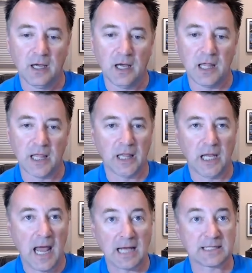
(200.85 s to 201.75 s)
And then it
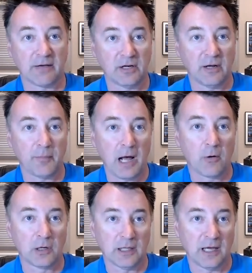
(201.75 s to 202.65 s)
has to have enough
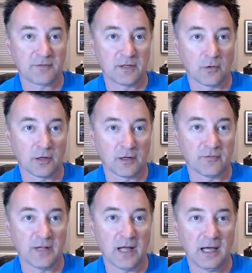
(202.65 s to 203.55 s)
power left in order to
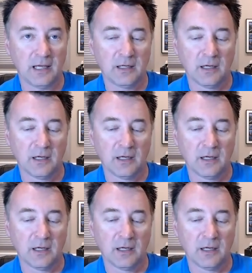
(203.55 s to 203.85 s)
fly.